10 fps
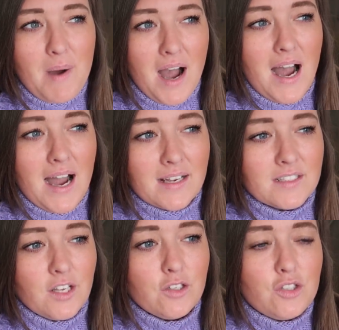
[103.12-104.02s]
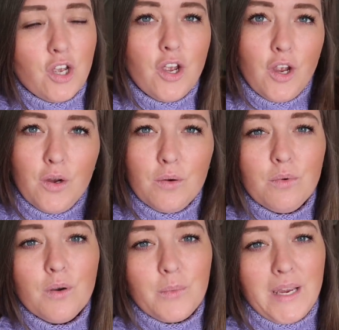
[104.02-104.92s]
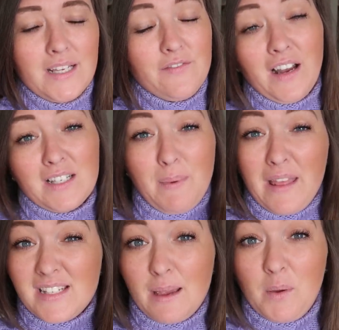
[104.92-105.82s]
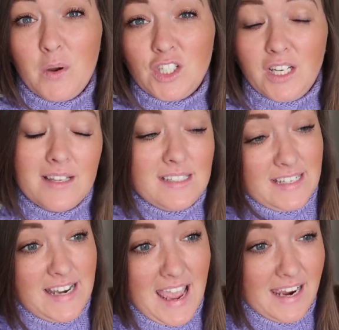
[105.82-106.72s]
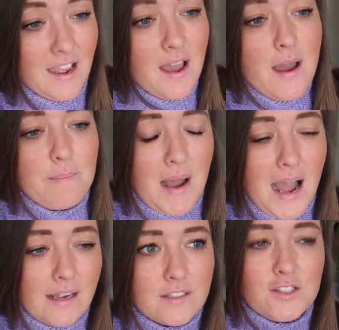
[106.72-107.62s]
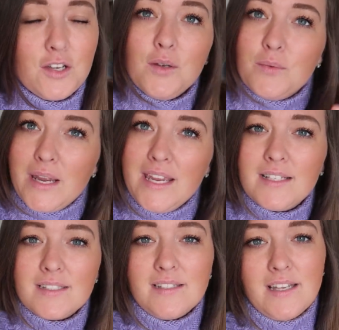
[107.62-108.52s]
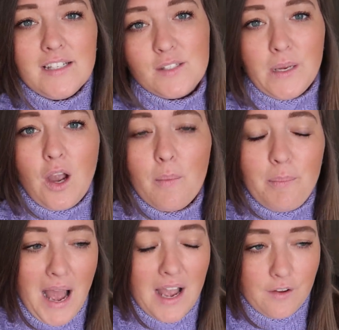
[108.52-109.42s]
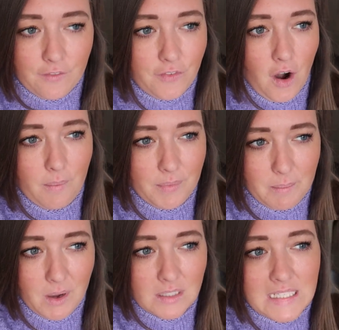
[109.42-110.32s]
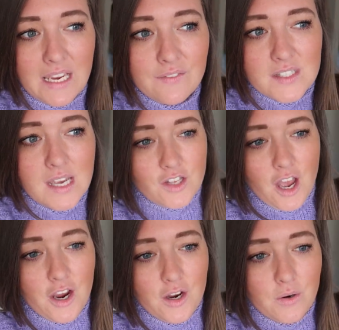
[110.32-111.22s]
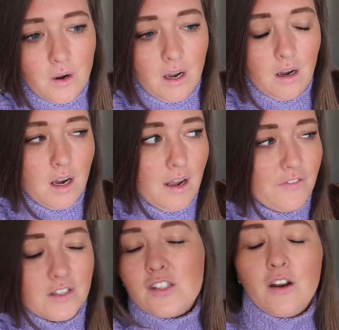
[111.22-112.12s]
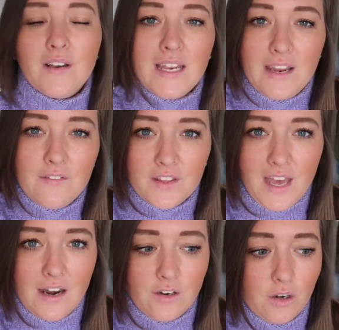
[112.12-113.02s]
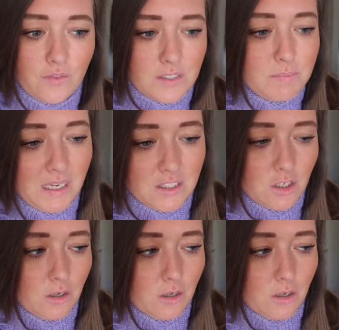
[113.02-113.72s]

marks two weeks, in fact by the time you're watching this today, marks two weeks since we got back from the Maldives. So oh, I feel so relieved that none of us picked